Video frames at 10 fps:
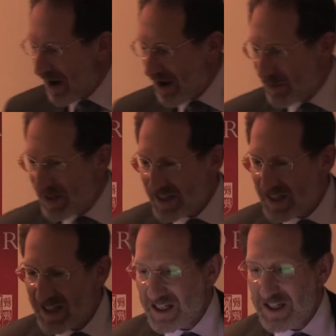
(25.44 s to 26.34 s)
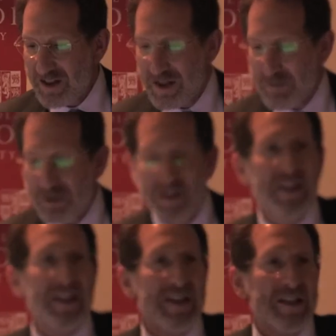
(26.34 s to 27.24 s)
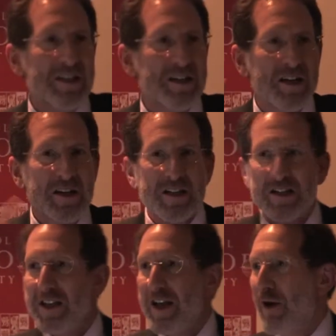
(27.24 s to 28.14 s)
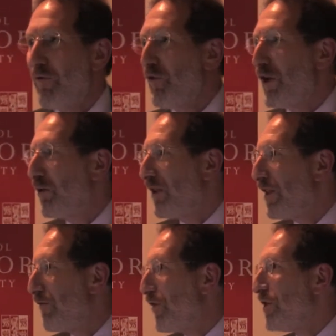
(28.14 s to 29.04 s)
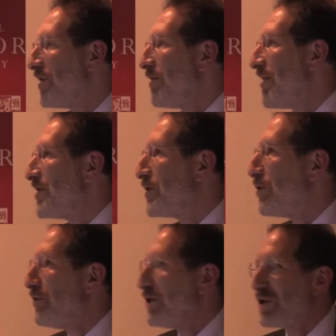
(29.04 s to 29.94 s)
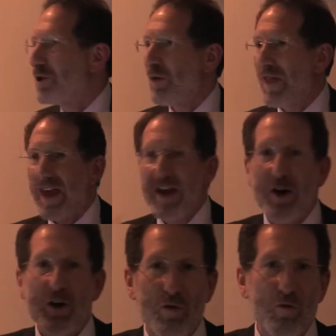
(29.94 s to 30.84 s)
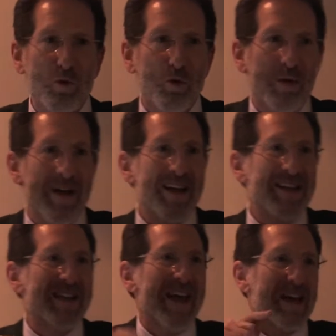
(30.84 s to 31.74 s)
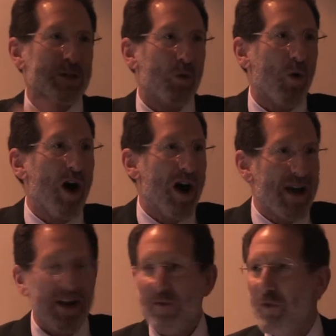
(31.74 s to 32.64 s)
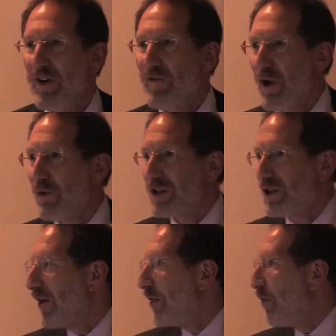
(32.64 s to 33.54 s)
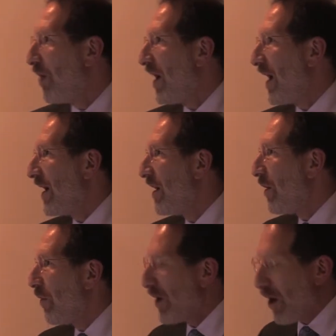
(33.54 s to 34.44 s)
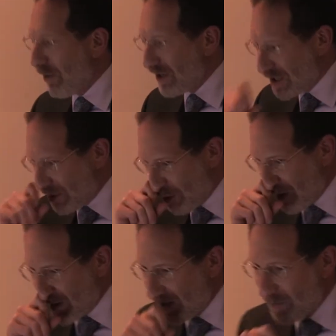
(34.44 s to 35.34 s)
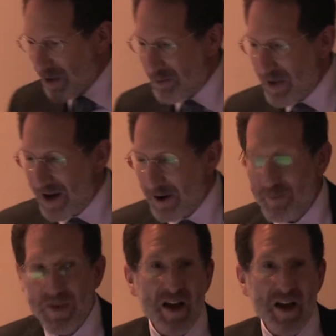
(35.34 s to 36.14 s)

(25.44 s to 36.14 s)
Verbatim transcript: I am consistently pleased to see how frequently the first thing my students do when they hear a rule is they ask why. And if we focus on the why, we always do a little bit better.